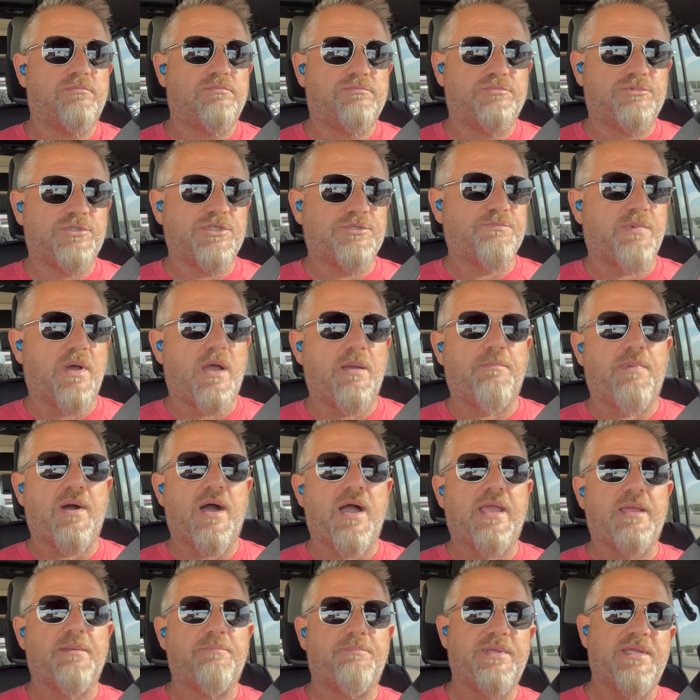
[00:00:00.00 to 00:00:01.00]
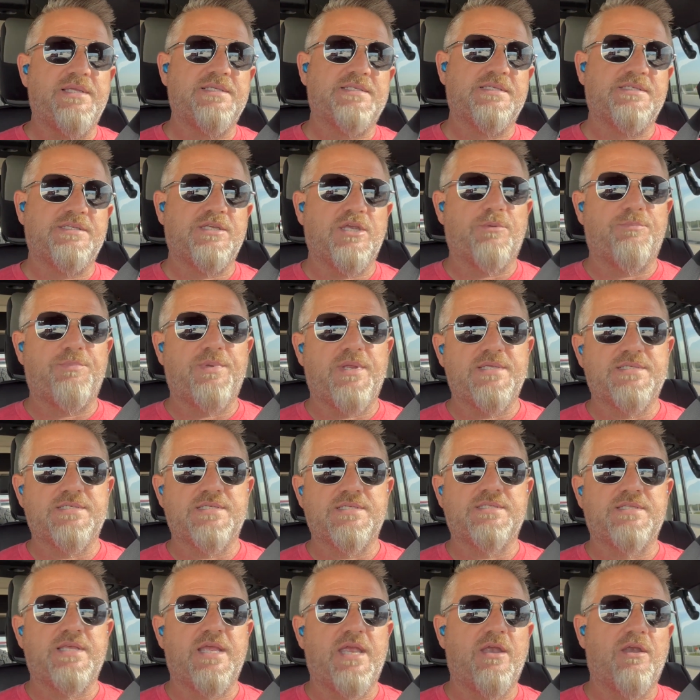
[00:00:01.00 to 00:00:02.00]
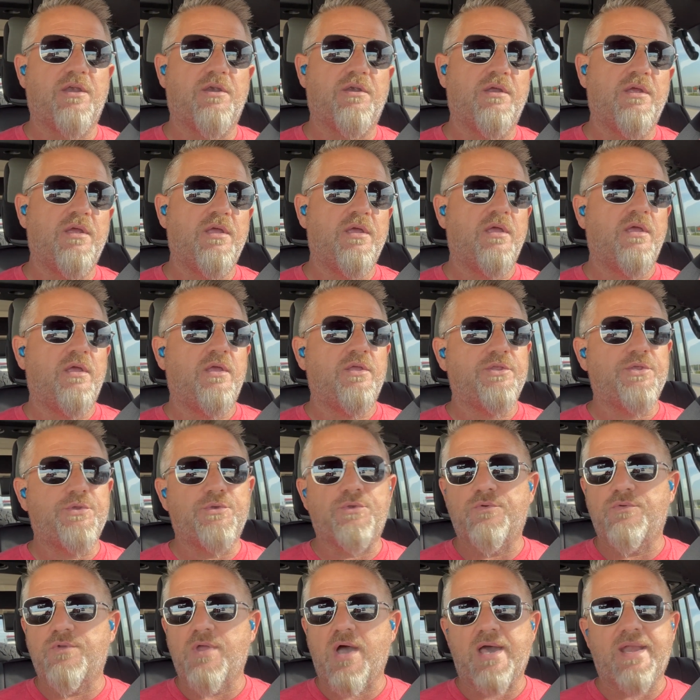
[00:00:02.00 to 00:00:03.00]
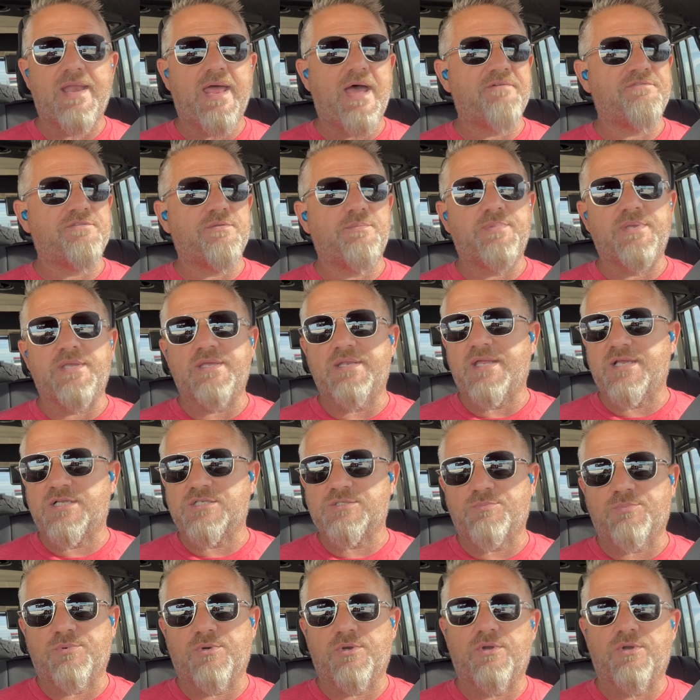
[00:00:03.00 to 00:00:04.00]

just by buying pieces here, pieces there. You do not have to be an expert.